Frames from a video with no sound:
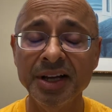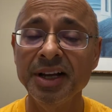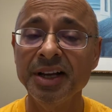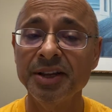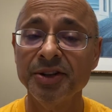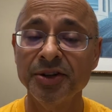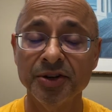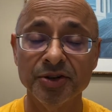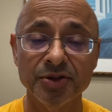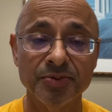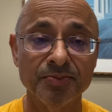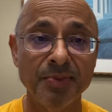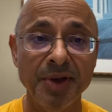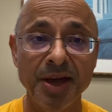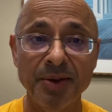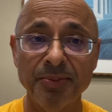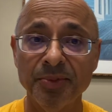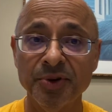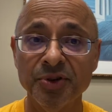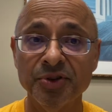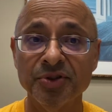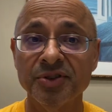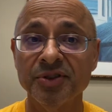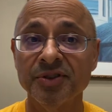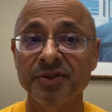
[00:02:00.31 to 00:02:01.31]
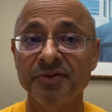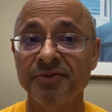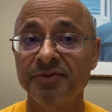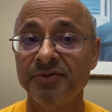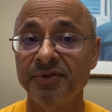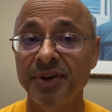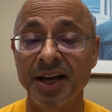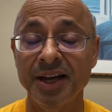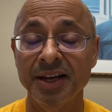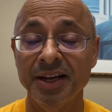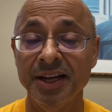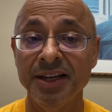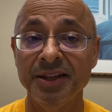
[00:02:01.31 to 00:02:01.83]
There's members of
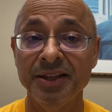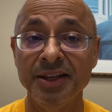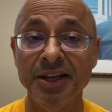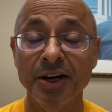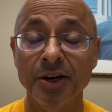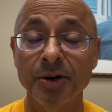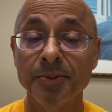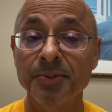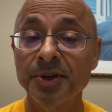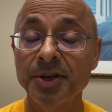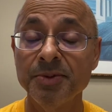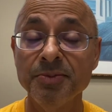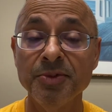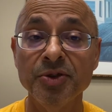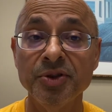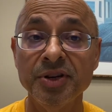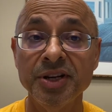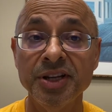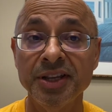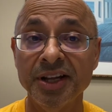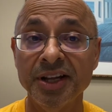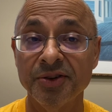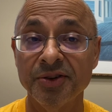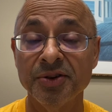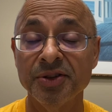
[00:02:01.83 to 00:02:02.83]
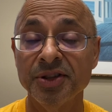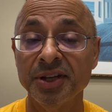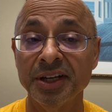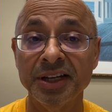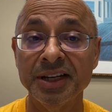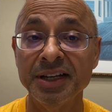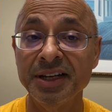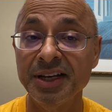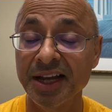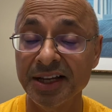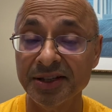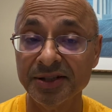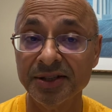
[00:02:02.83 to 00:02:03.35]
the Arab community are in the
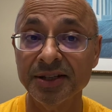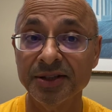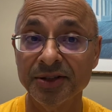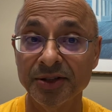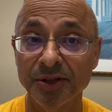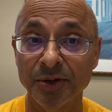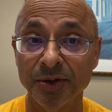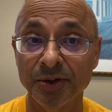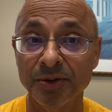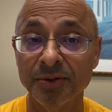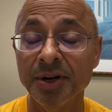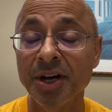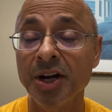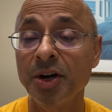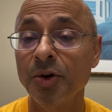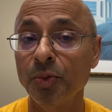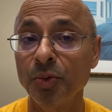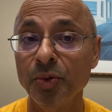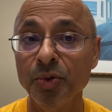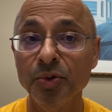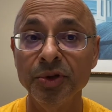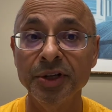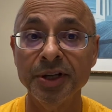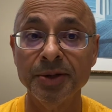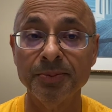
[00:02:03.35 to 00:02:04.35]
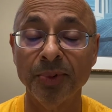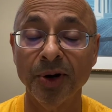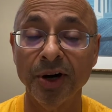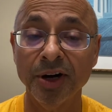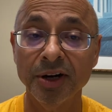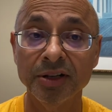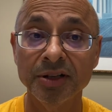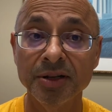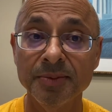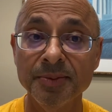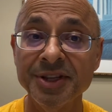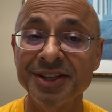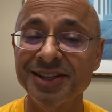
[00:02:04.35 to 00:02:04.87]
Knesset, their ruling
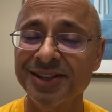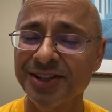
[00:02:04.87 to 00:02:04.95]
parliament.